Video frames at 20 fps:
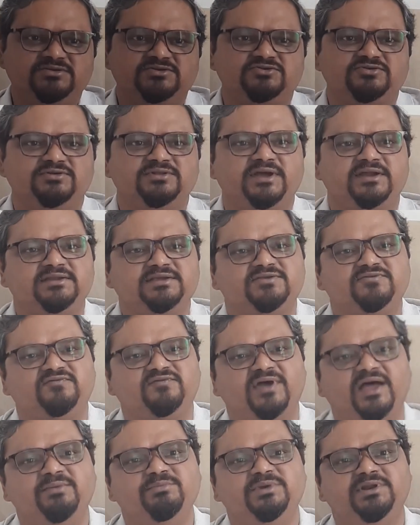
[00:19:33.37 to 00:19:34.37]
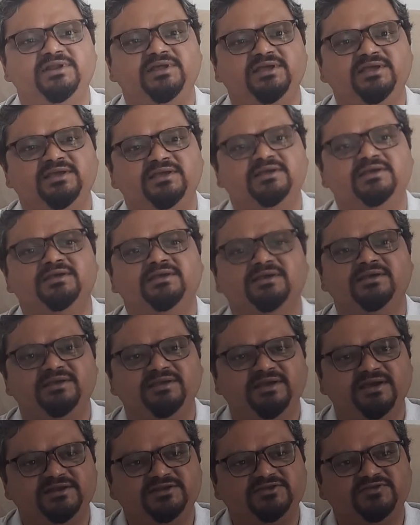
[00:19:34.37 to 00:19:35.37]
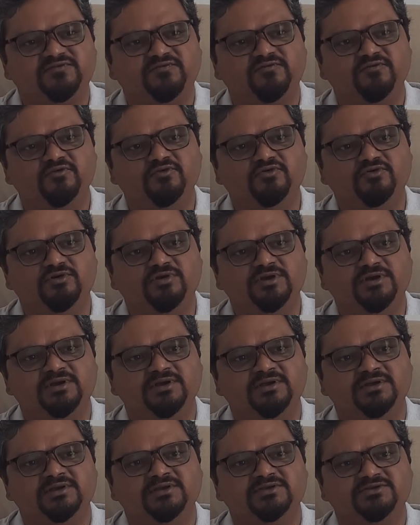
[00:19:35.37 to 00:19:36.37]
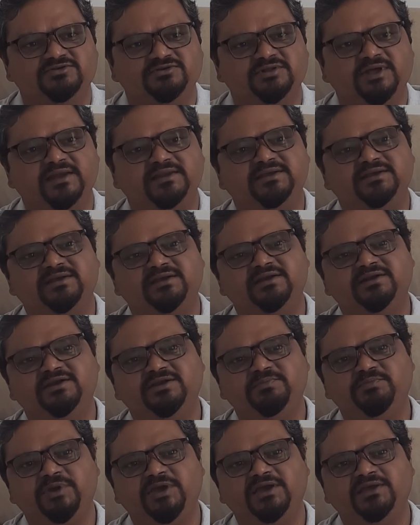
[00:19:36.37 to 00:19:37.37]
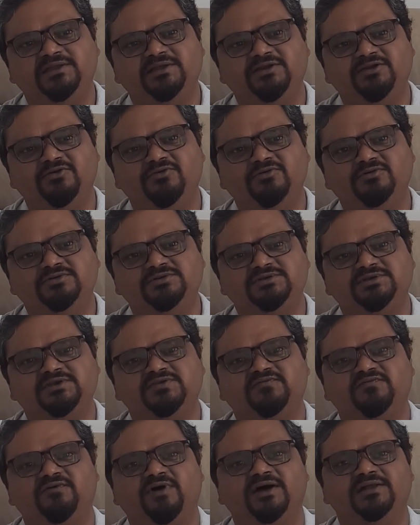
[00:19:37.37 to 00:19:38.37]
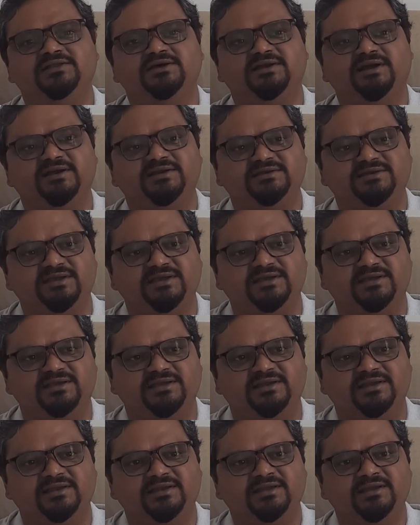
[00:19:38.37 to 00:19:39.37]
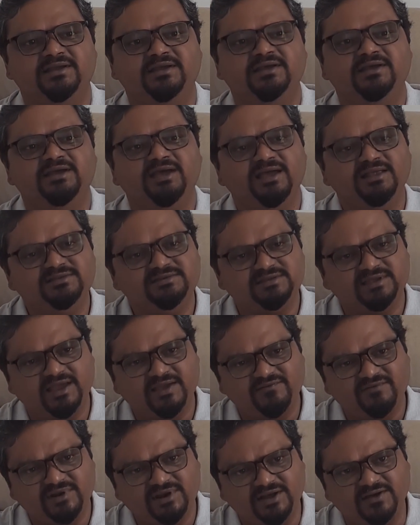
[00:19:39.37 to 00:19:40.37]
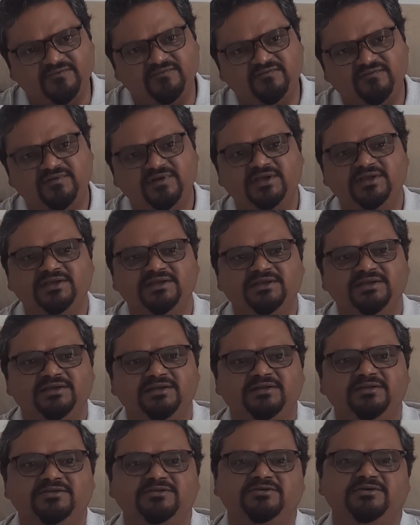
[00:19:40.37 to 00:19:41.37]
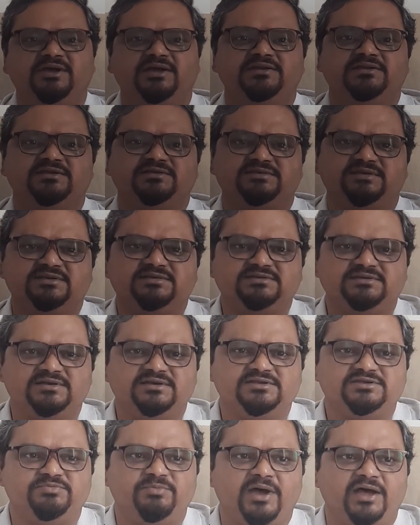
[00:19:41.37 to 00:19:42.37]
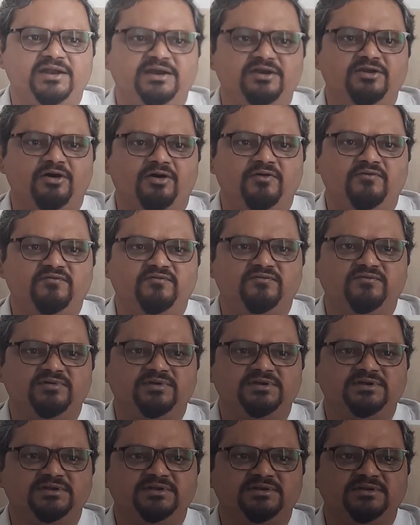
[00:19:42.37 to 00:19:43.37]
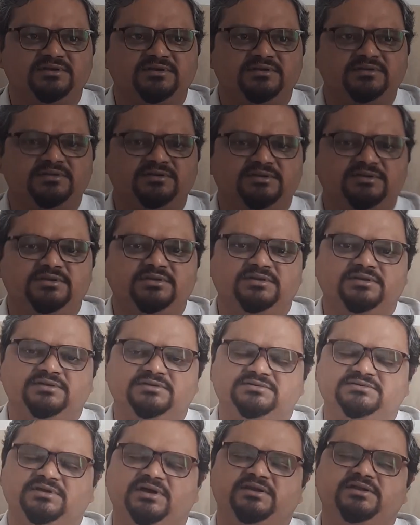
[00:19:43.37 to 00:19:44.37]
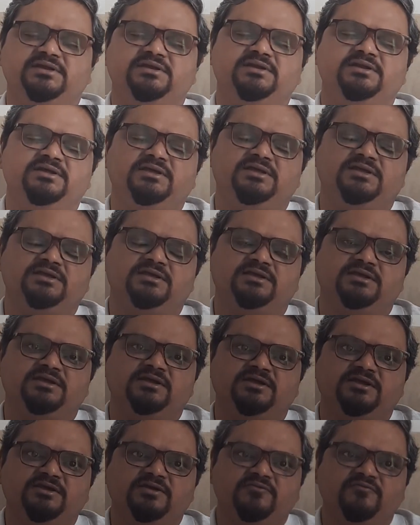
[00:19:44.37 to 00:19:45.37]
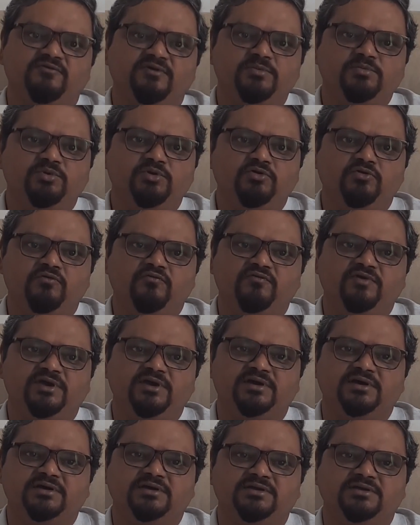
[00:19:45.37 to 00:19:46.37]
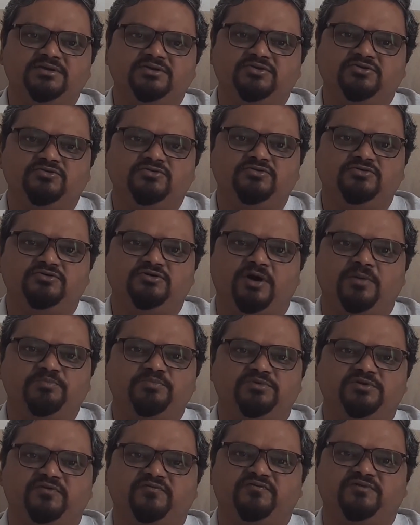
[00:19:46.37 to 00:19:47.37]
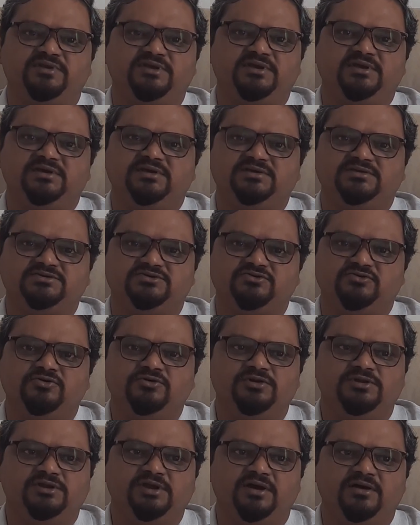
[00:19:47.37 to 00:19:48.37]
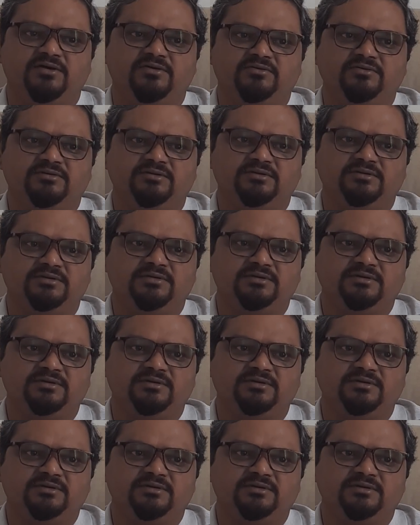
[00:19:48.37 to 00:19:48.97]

so that his family gets food, so that he can repay the loans his father had taken and save enough to get his sisters married off. Suddenly, from nowhere, 2 drops of tears rolled down.